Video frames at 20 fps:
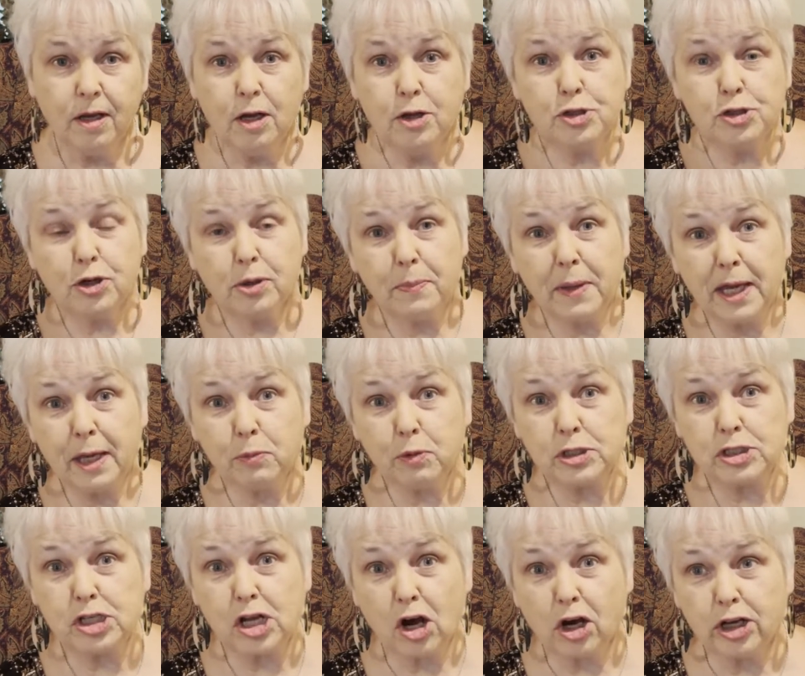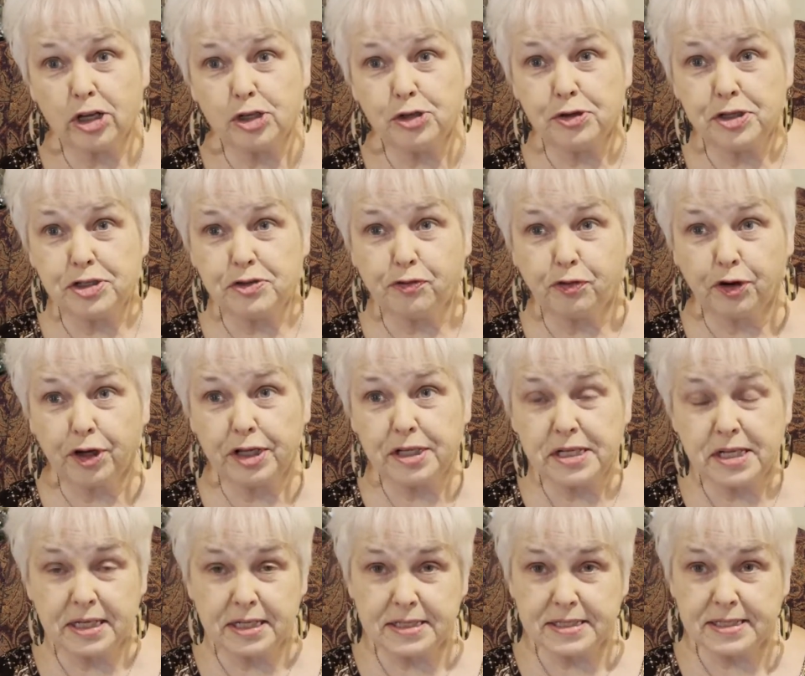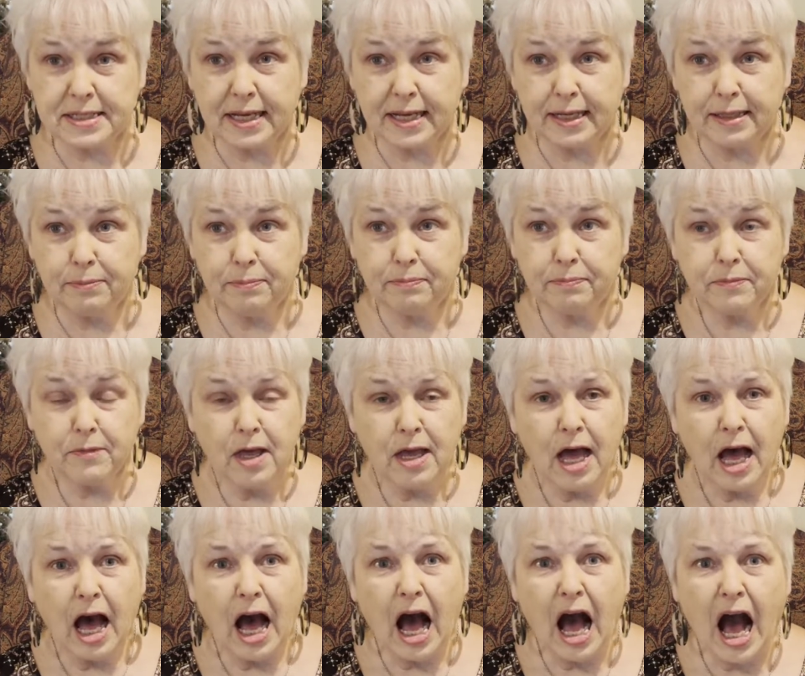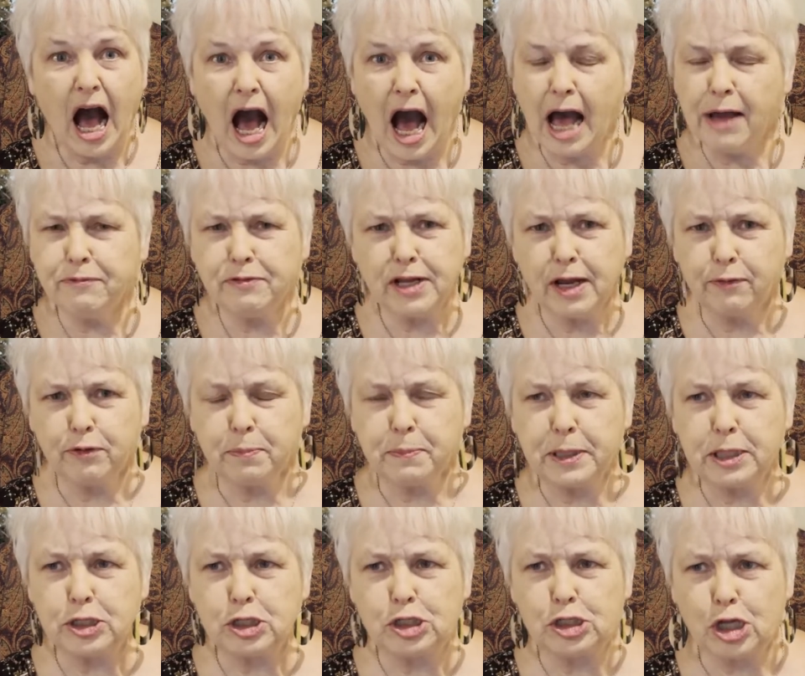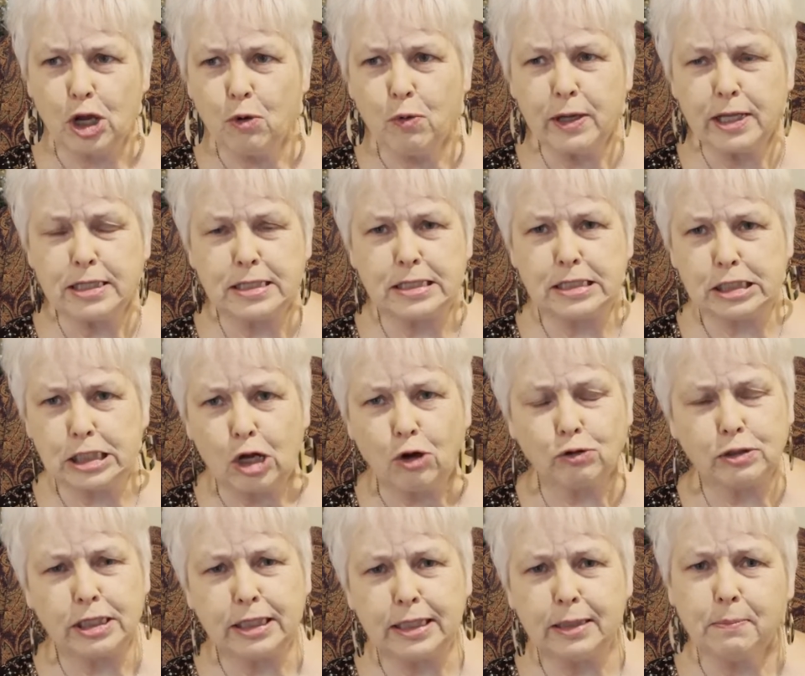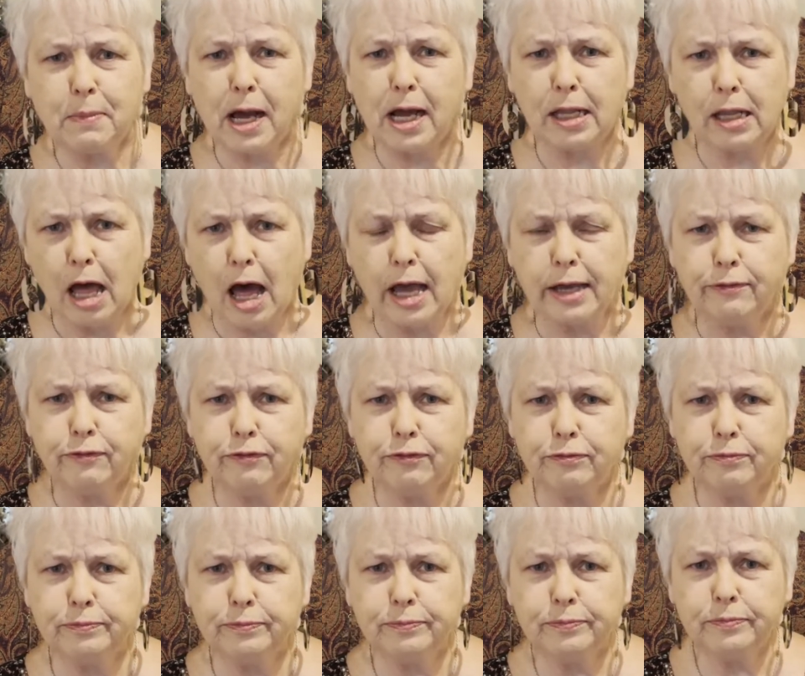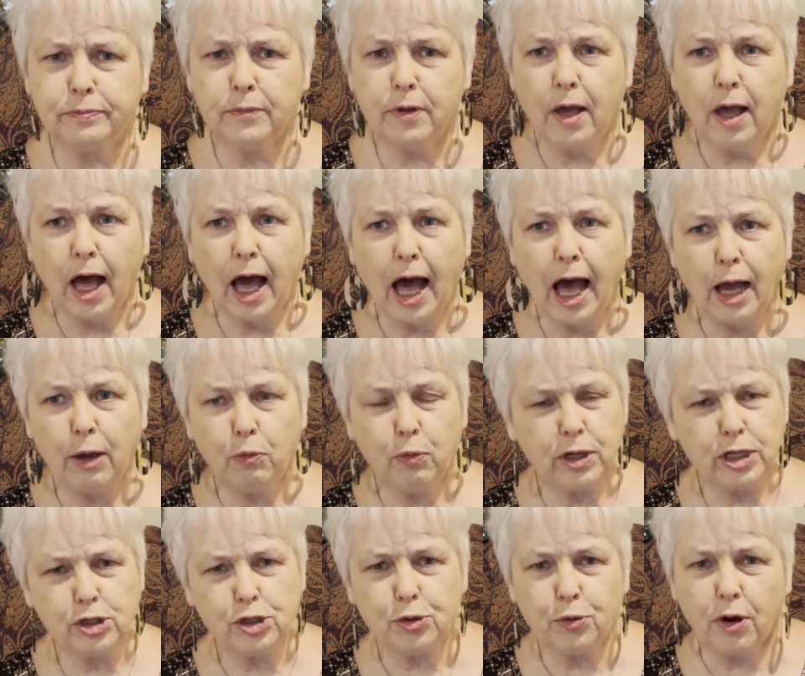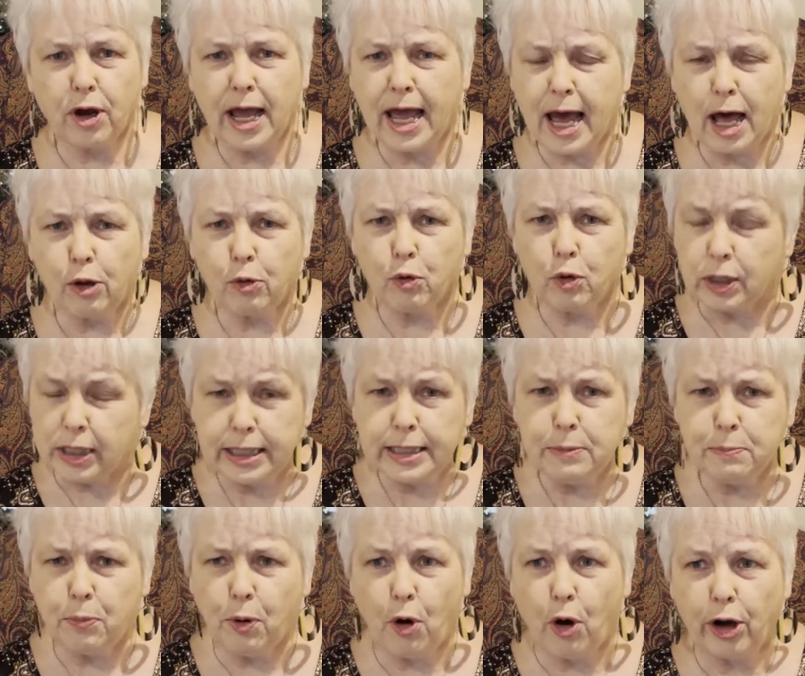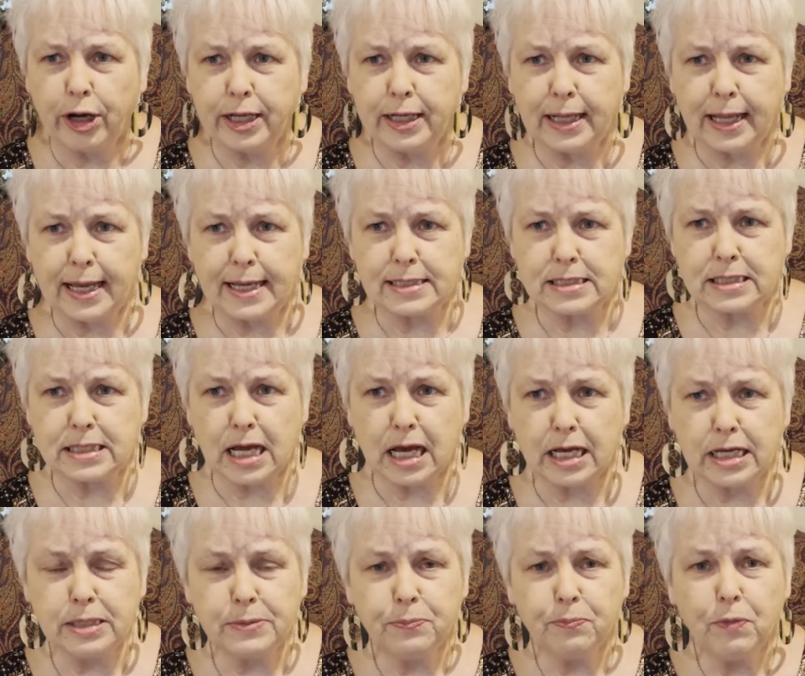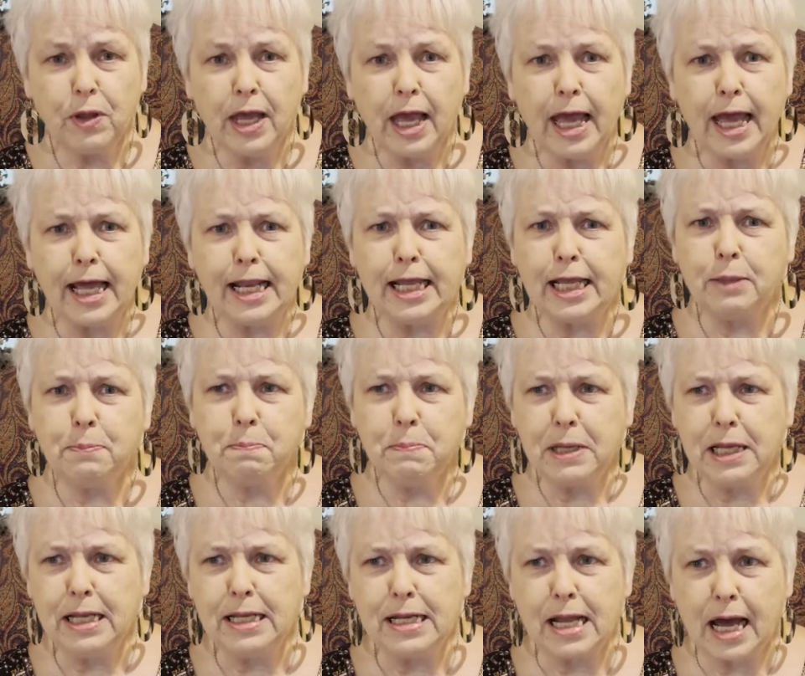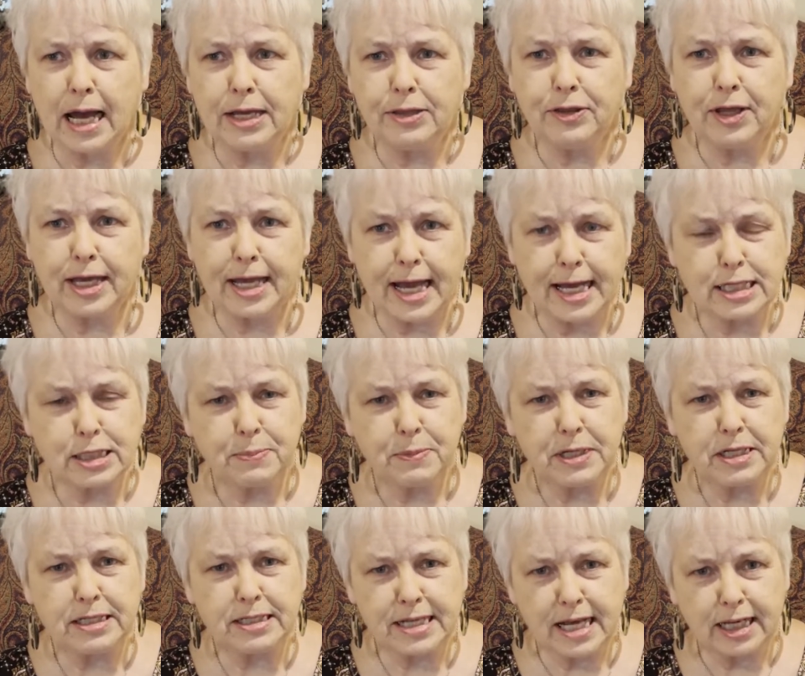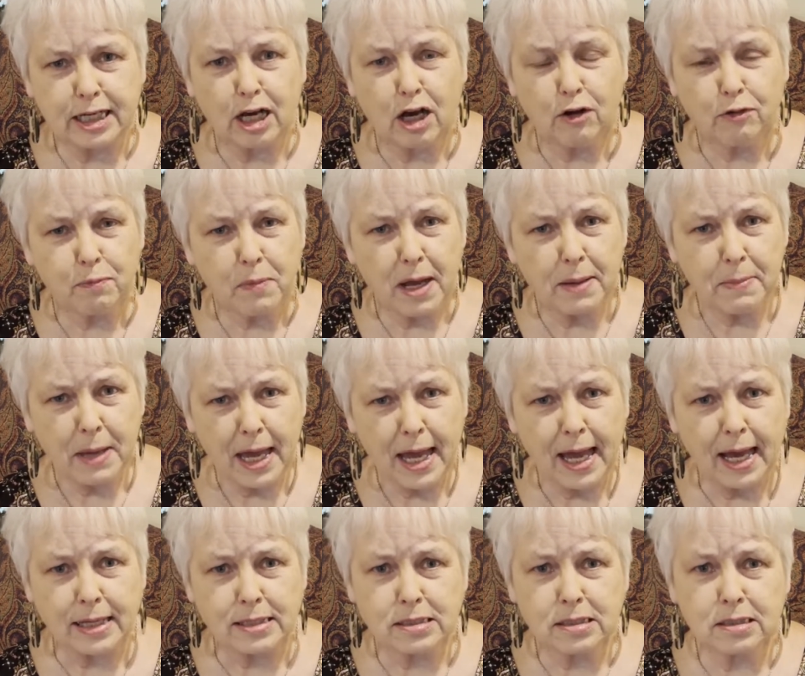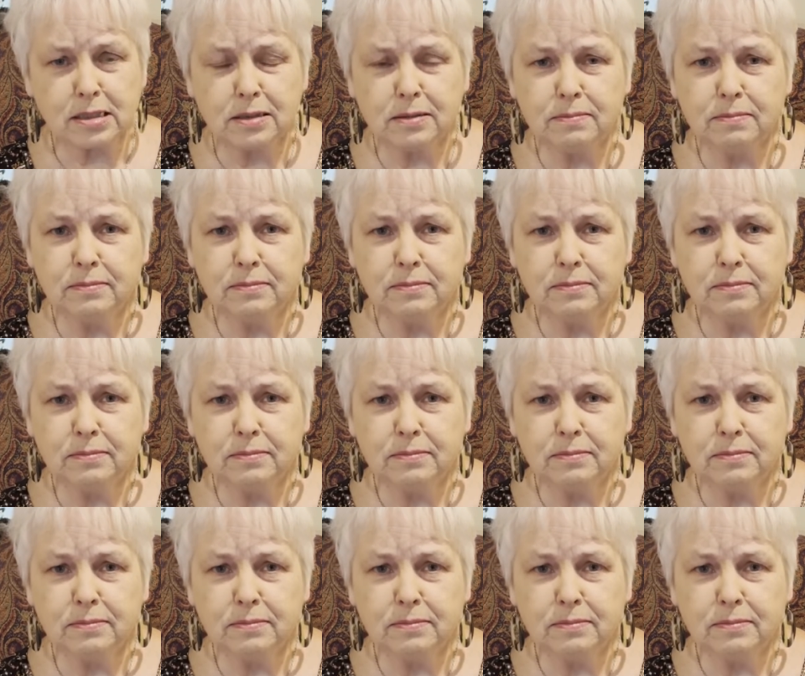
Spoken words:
So a man was talking to his friend and he said, "I've never been so insulted in my life. I went to a Halloween party last night, and at midnight, they asked me to take off my mask."